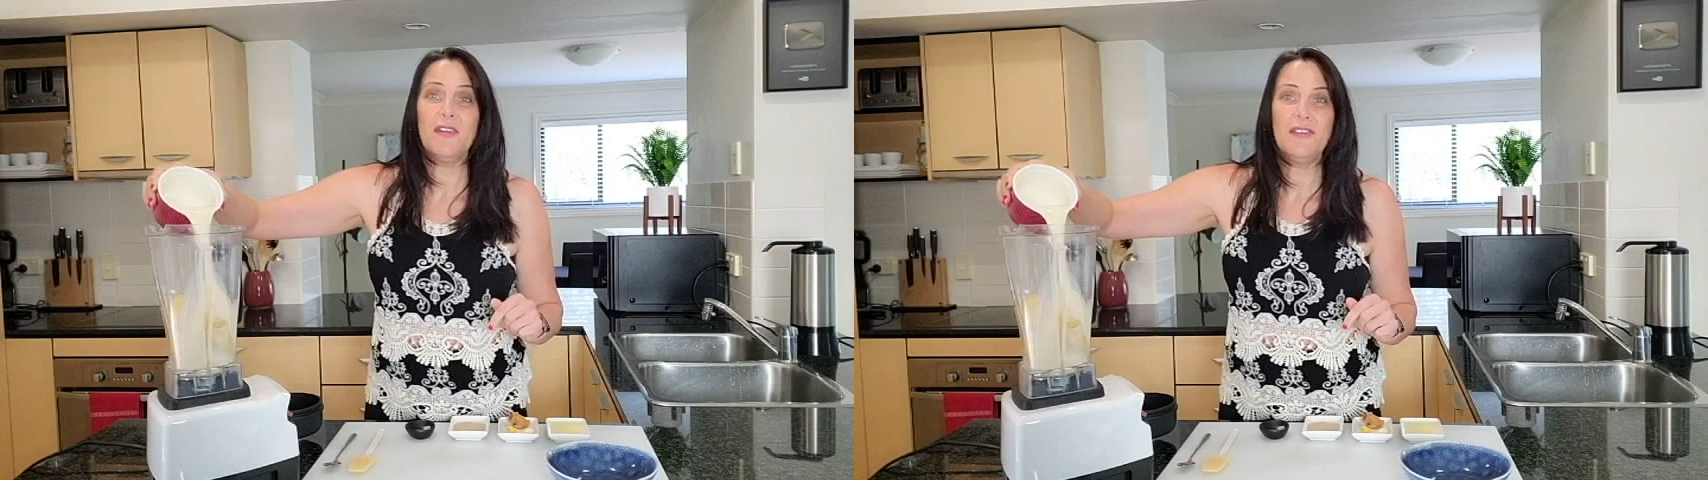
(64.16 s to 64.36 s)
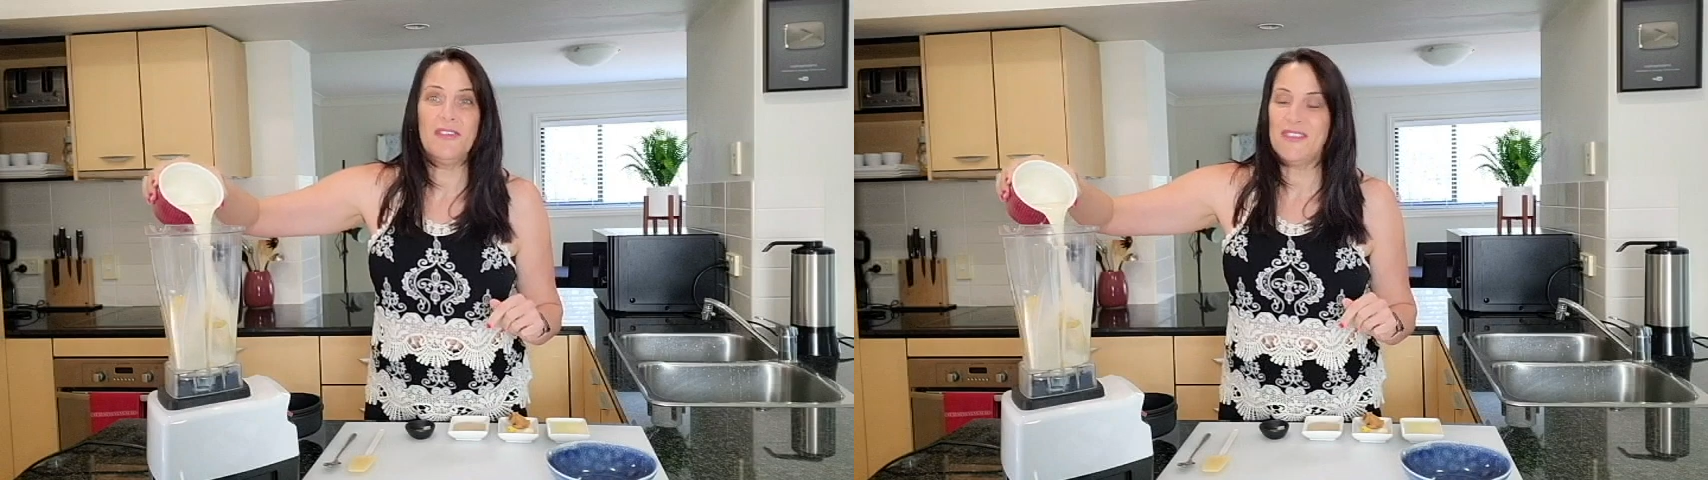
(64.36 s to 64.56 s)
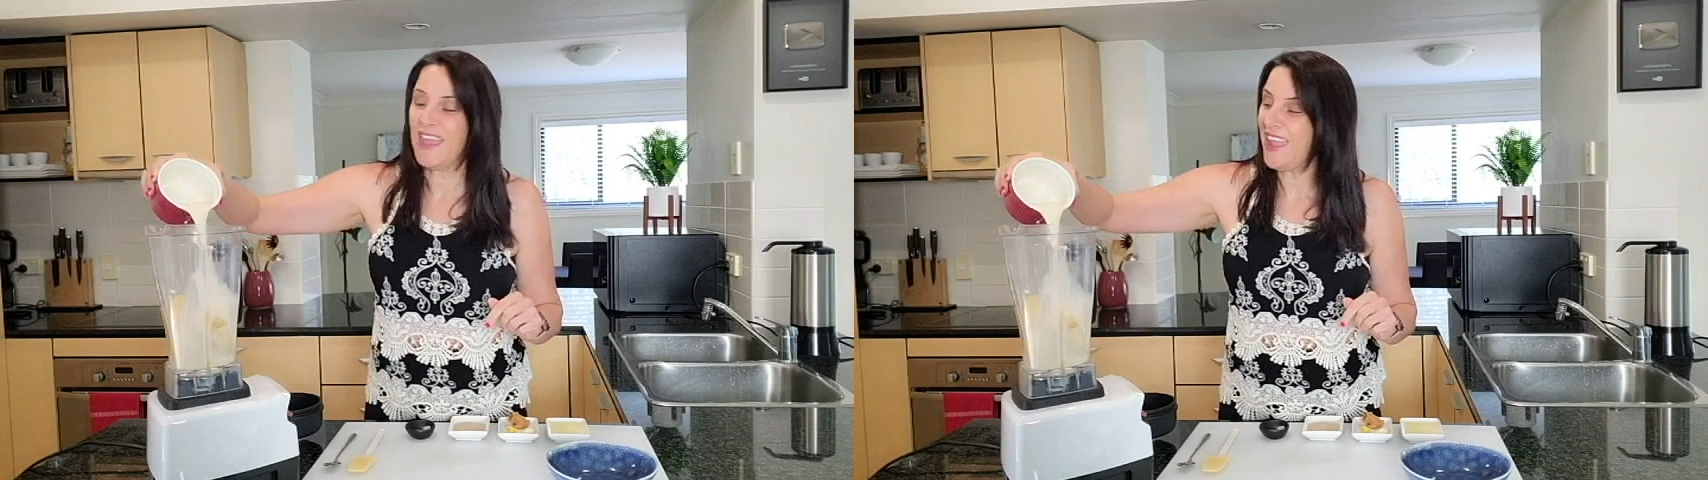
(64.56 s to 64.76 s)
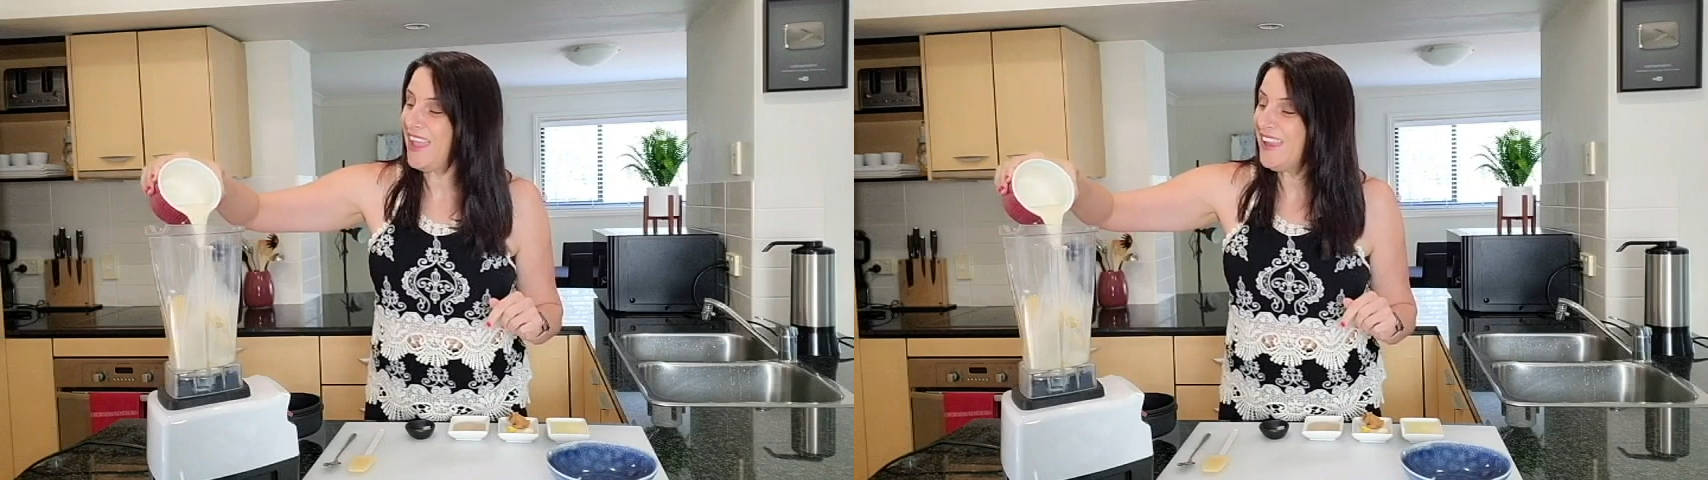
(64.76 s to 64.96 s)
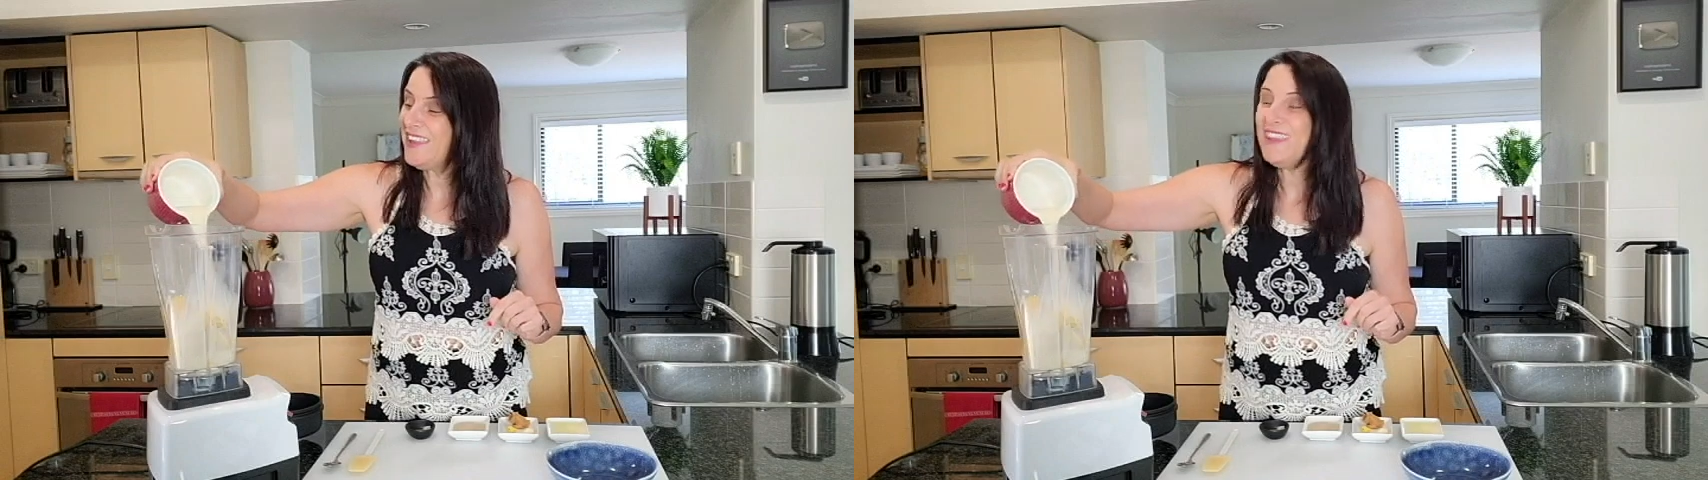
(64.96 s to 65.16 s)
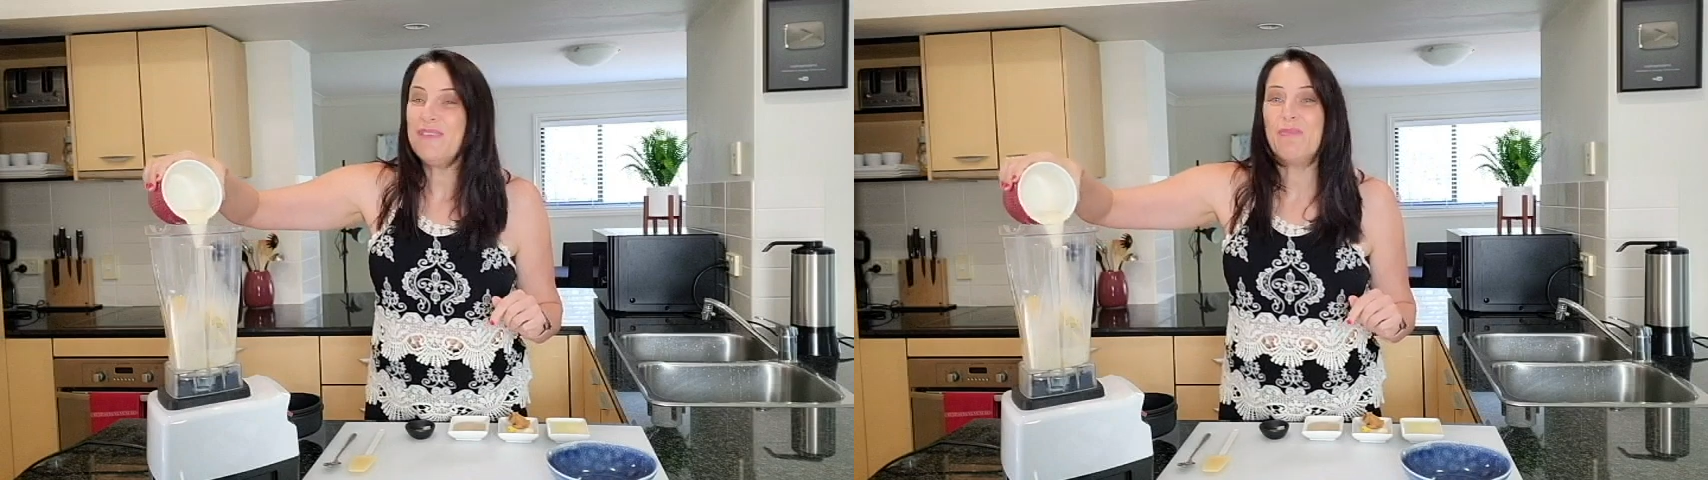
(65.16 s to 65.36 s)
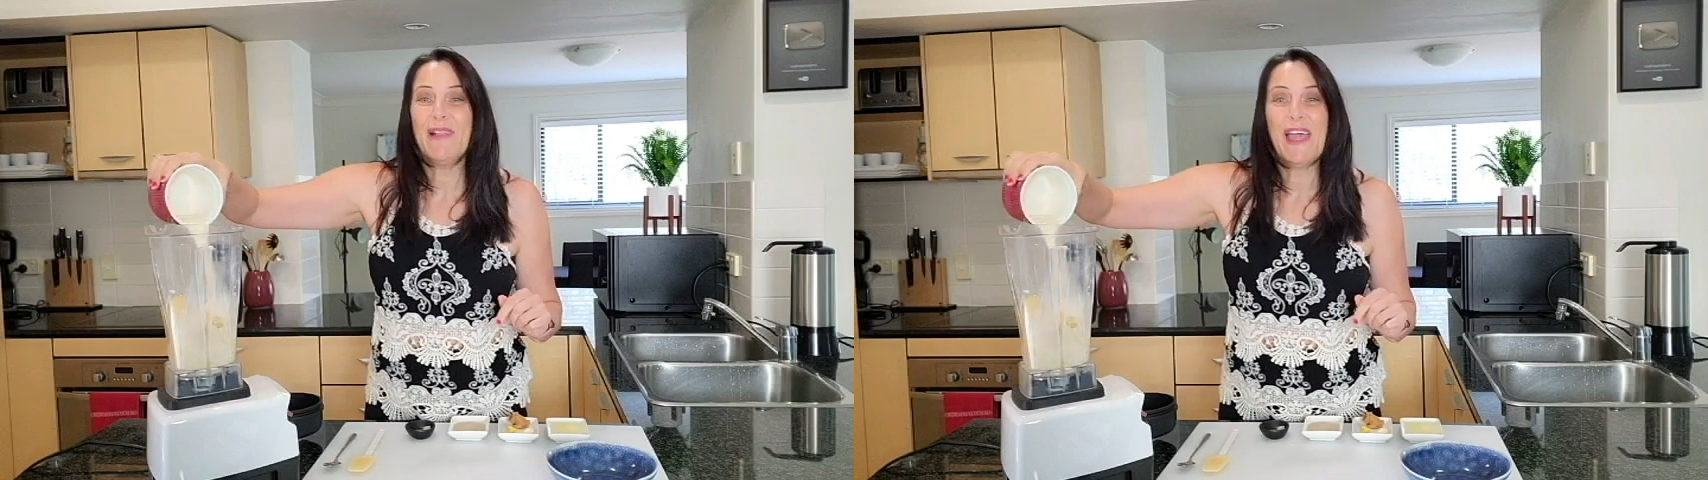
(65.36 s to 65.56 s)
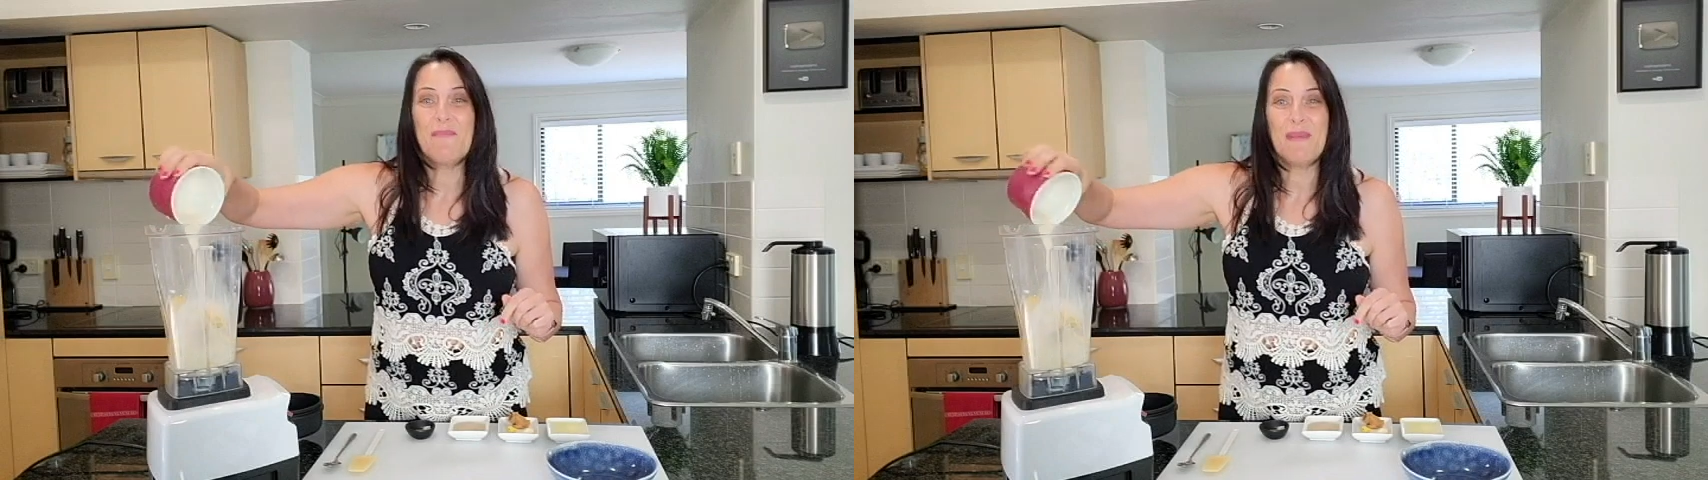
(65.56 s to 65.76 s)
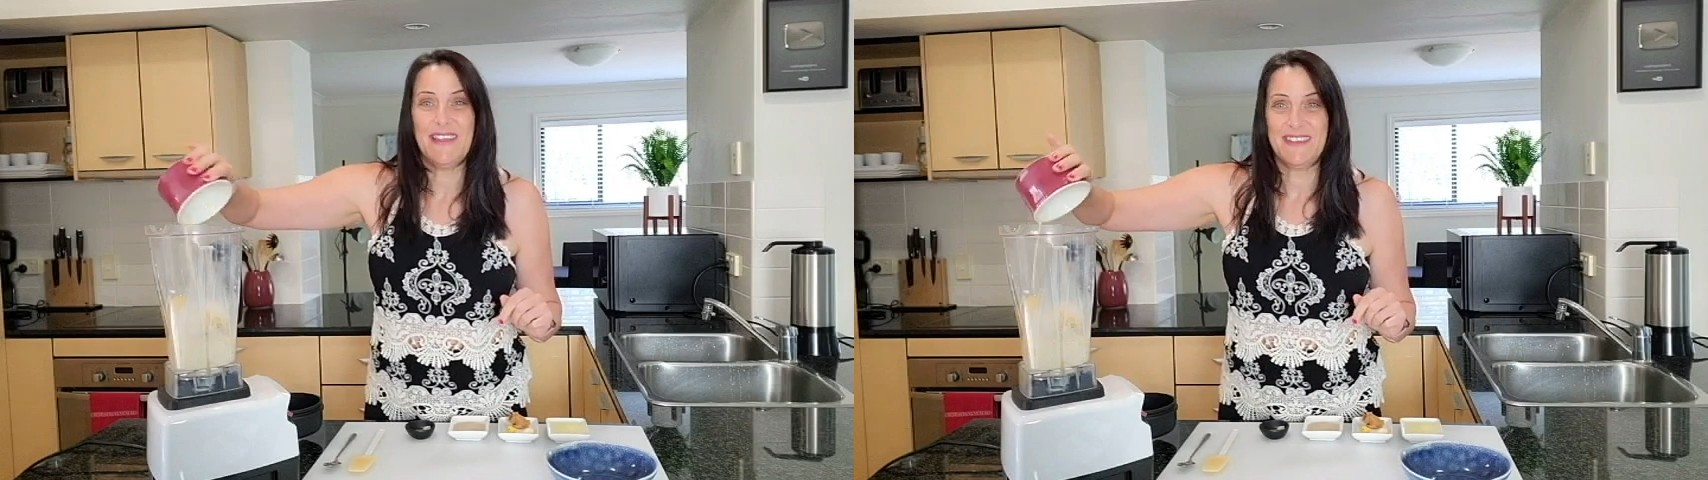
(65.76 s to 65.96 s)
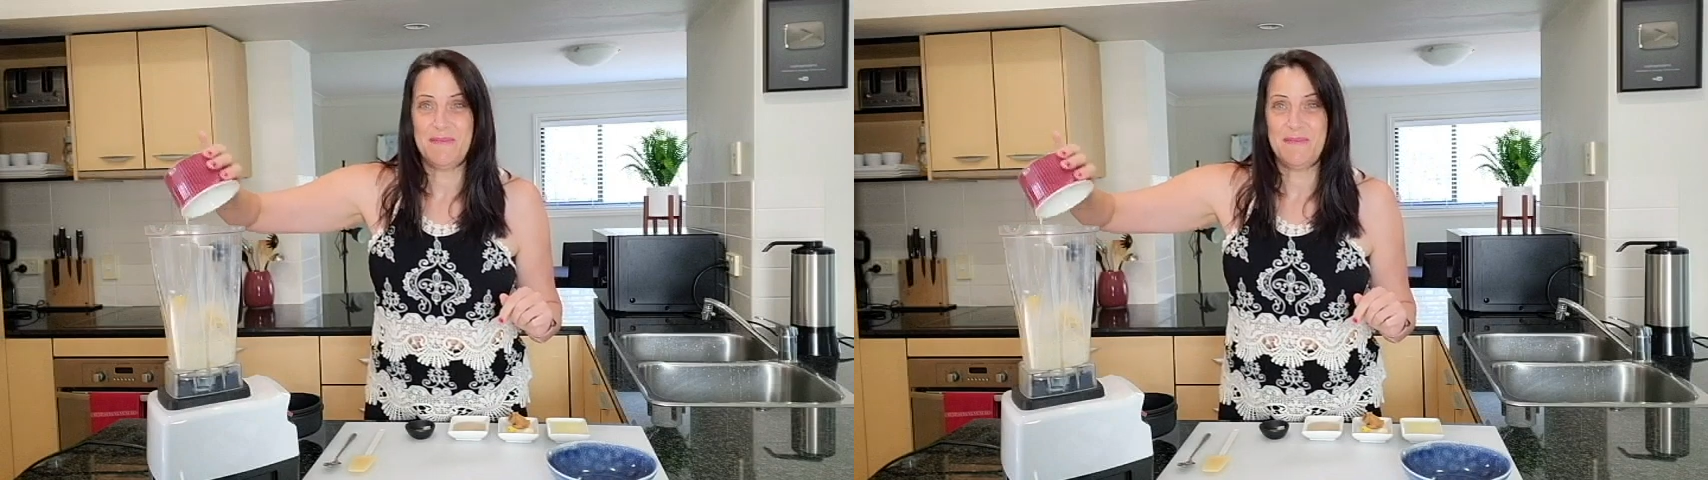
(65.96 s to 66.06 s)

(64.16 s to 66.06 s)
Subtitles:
could use any plant-based